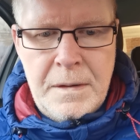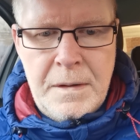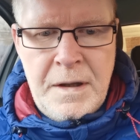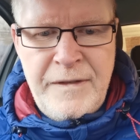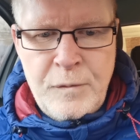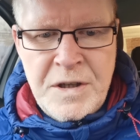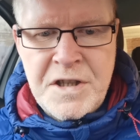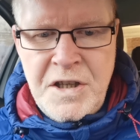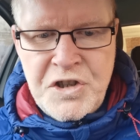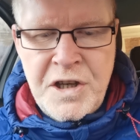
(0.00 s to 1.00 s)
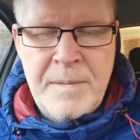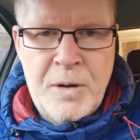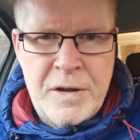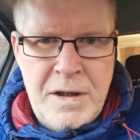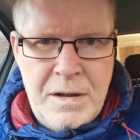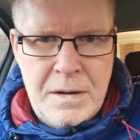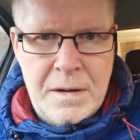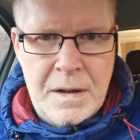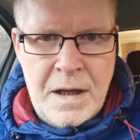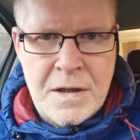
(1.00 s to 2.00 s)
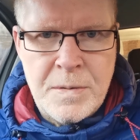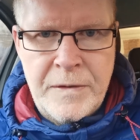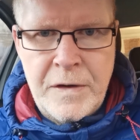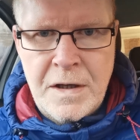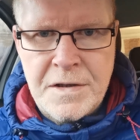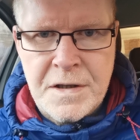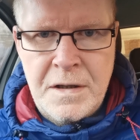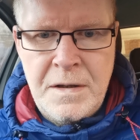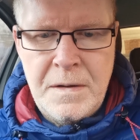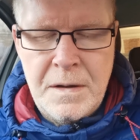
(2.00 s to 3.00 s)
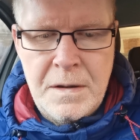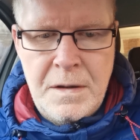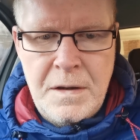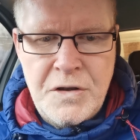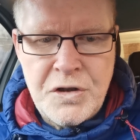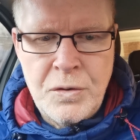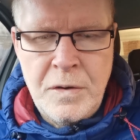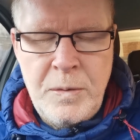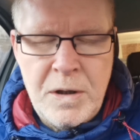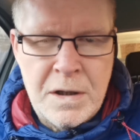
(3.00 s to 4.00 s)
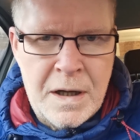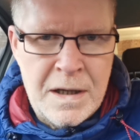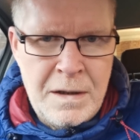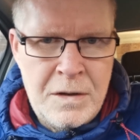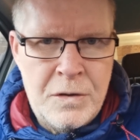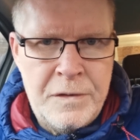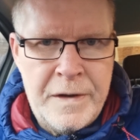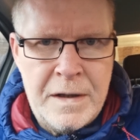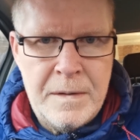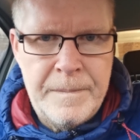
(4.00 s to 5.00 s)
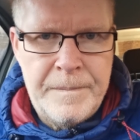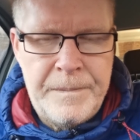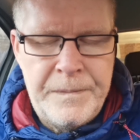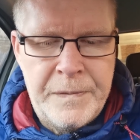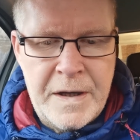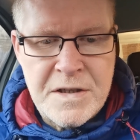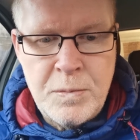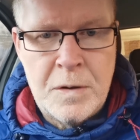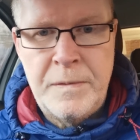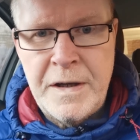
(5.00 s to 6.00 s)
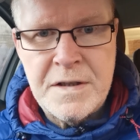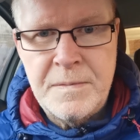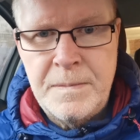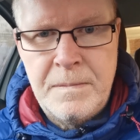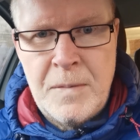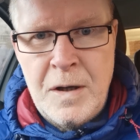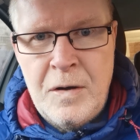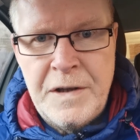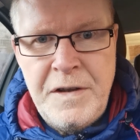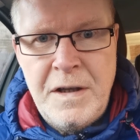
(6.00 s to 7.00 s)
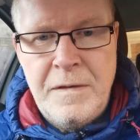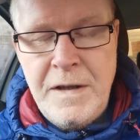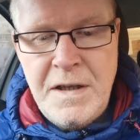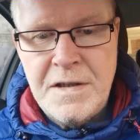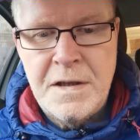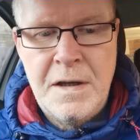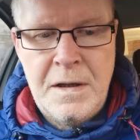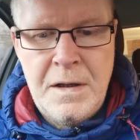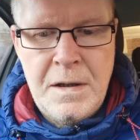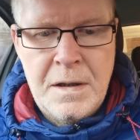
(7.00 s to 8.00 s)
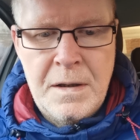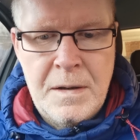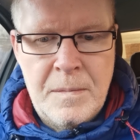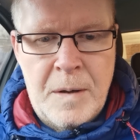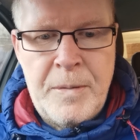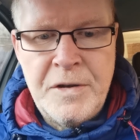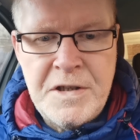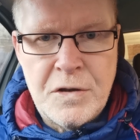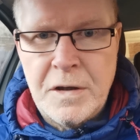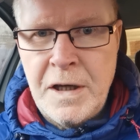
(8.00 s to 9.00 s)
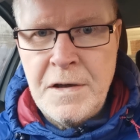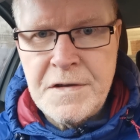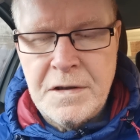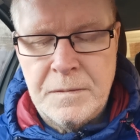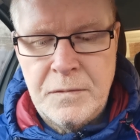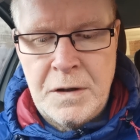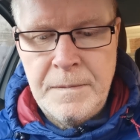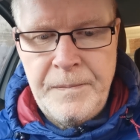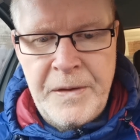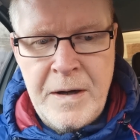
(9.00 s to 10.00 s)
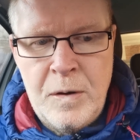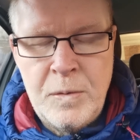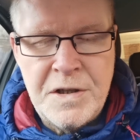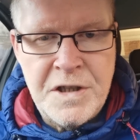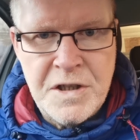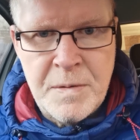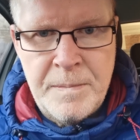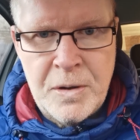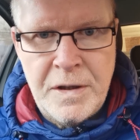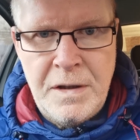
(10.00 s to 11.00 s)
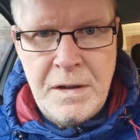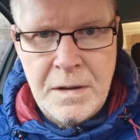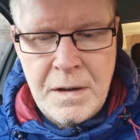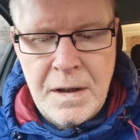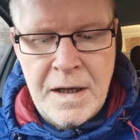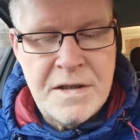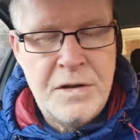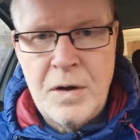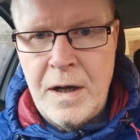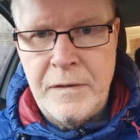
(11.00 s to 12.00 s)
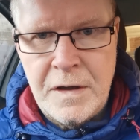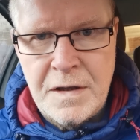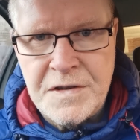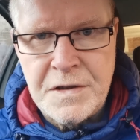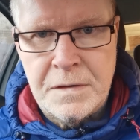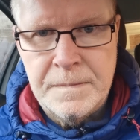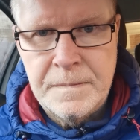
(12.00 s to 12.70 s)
if we're teaching our body how to have cancer, then, then surely we can unlearn that. That's what that's my idea is. My body's got cancer, right? Now I want to teach my body how to not have cancer.